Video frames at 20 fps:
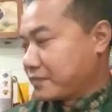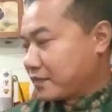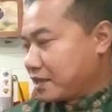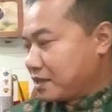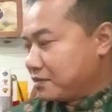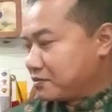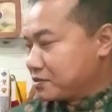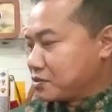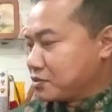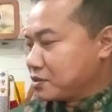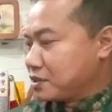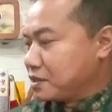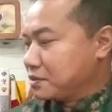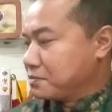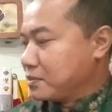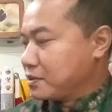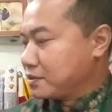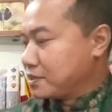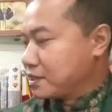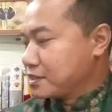I was talking
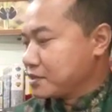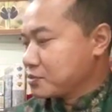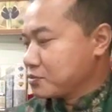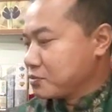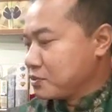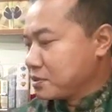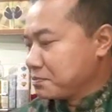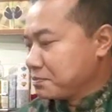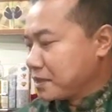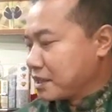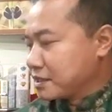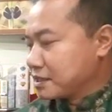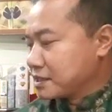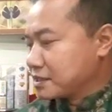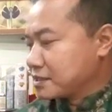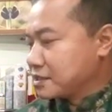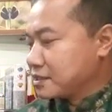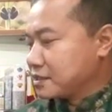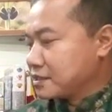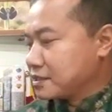about there is one planet
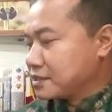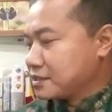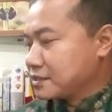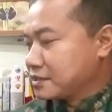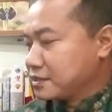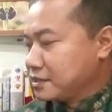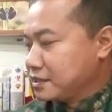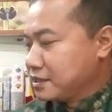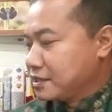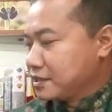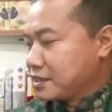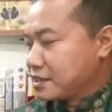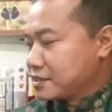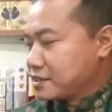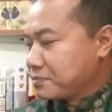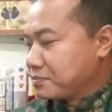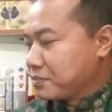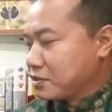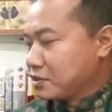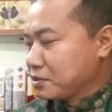Earth, there's a
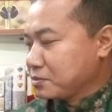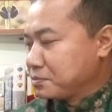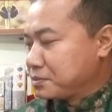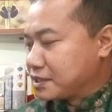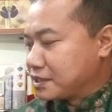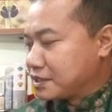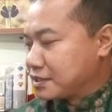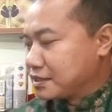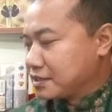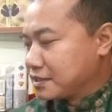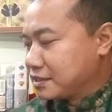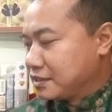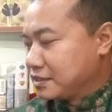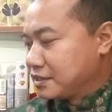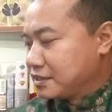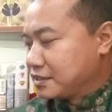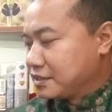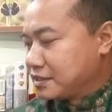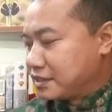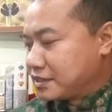polar bear,
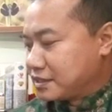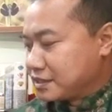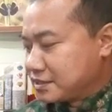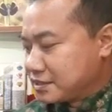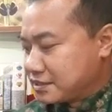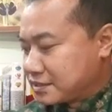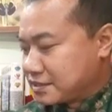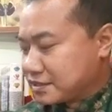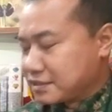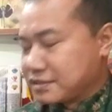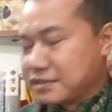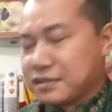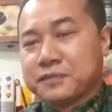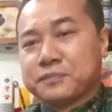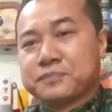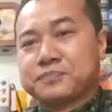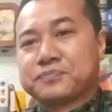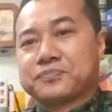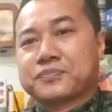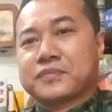there is
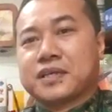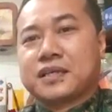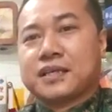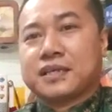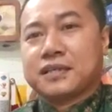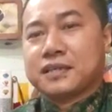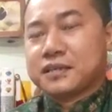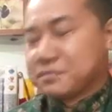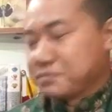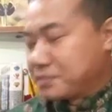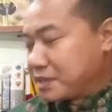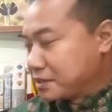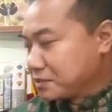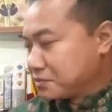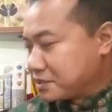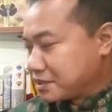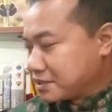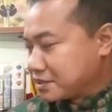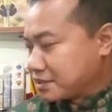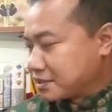the
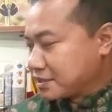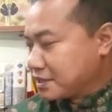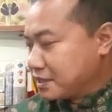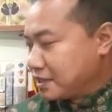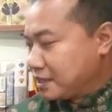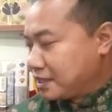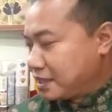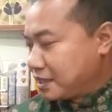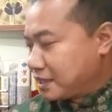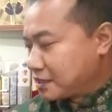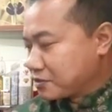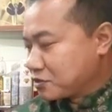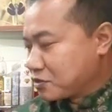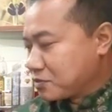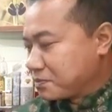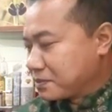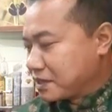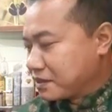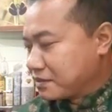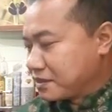penguins, and a
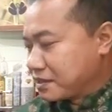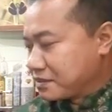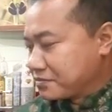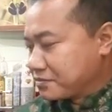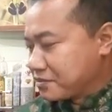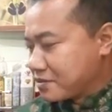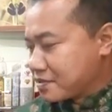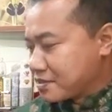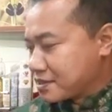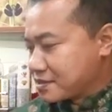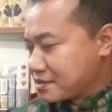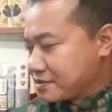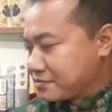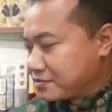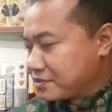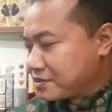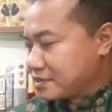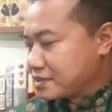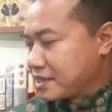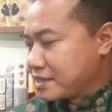tropical rainforest,
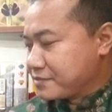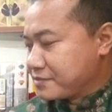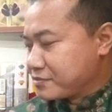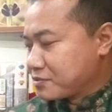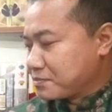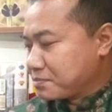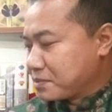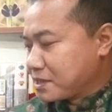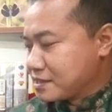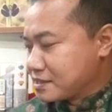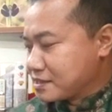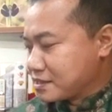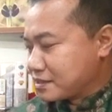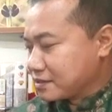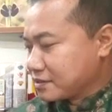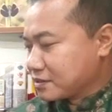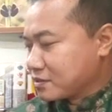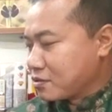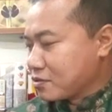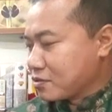different types of plants,
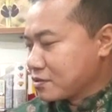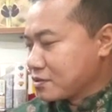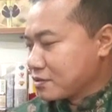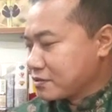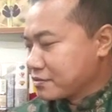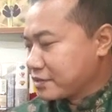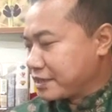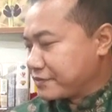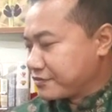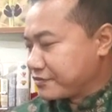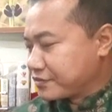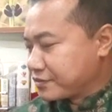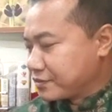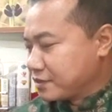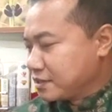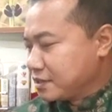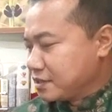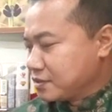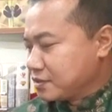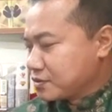and coral reefs.
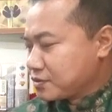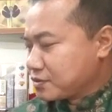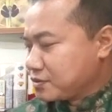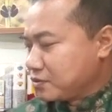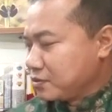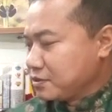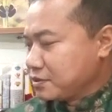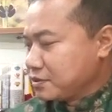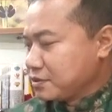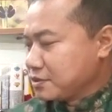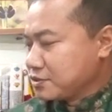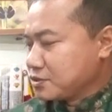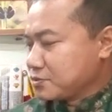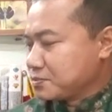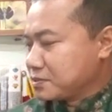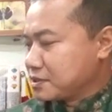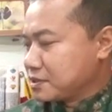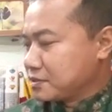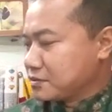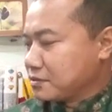So all these
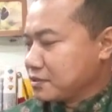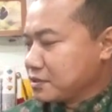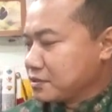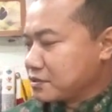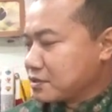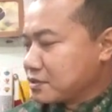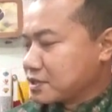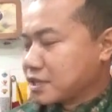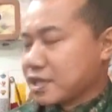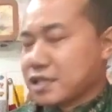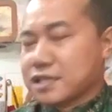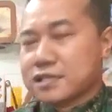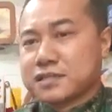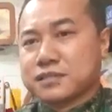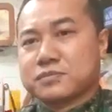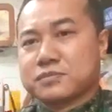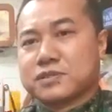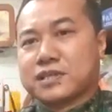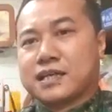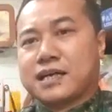particular
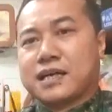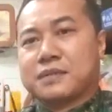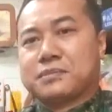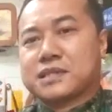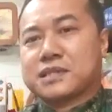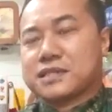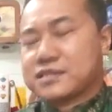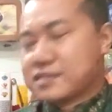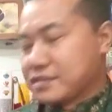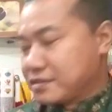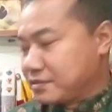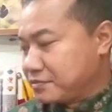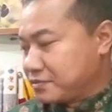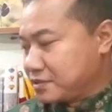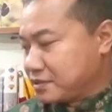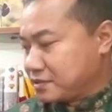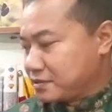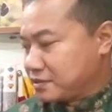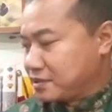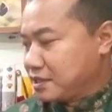organisms, their habitats are
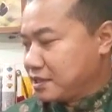different.